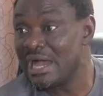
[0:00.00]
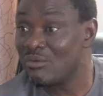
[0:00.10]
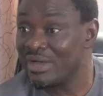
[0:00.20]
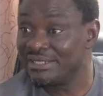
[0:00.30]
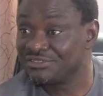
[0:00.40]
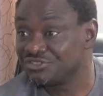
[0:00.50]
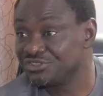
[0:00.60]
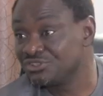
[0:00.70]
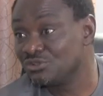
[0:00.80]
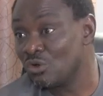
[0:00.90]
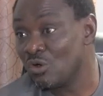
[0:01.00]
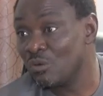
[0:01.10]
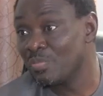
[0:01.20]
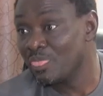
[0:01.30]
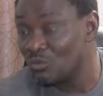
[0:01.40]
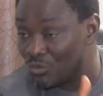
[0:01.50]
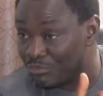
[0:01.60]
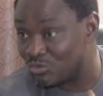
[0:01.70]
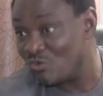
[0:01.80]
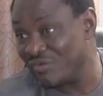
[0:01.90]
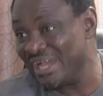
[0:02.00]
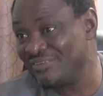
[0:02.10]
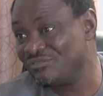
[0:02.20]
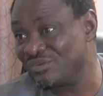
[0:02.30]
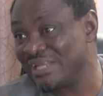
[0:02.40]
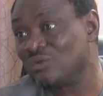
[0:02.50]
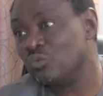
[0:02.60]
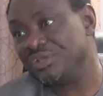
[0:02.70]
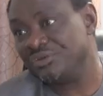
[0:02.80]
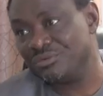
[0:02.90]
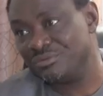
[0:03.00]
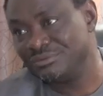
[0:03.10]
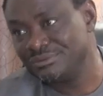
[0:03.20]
Our electricity law will provide for that window,